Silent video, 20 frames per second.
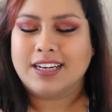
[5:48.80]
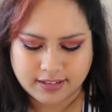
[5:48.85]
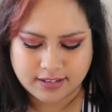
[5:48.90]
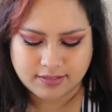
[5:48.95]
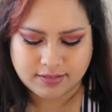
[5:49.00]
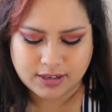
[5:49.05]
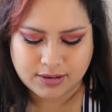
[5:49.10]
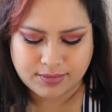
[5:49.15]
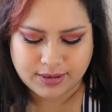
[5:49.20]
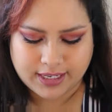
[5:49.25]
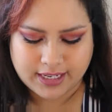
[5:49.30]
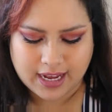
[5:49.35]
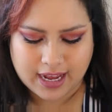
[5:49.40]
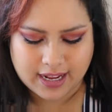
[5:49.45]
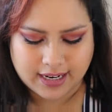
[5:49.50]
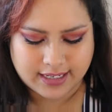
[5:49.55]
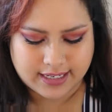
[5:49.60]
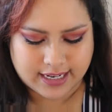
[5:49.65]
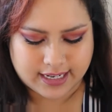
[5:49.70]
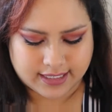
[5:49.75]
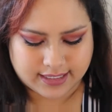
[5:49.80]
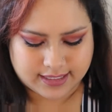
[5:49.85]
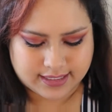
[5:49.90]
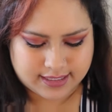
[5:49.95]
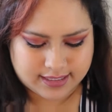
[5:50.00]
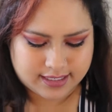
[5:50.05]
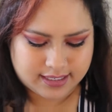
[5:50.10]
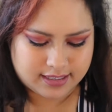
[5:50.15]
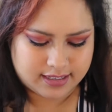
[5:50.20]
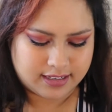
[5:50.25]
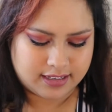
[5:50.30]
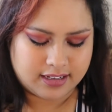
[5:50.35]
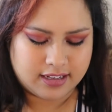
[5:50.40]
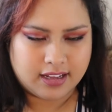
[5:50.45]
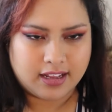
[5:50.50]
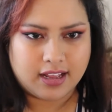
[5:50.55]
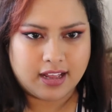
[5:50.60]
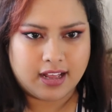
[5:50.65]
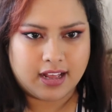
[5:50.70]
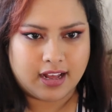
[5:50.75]
What we got
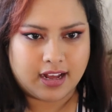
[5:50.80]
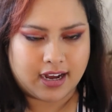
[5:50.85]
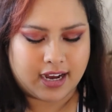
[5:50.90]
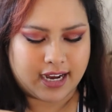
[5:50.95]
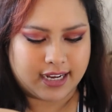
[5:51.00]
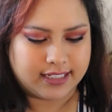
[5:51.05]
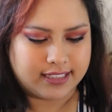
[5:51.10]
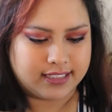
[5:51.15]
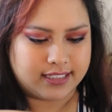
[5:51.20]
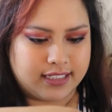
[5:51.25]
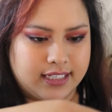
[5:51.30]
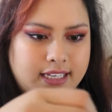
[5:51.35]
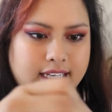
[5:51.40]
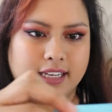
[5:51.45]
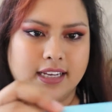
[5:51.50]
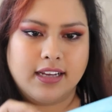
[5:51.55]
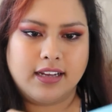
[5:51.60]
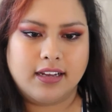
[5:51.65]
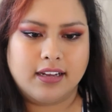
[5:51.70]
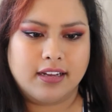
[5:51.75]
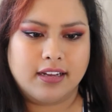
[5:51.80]
next? I see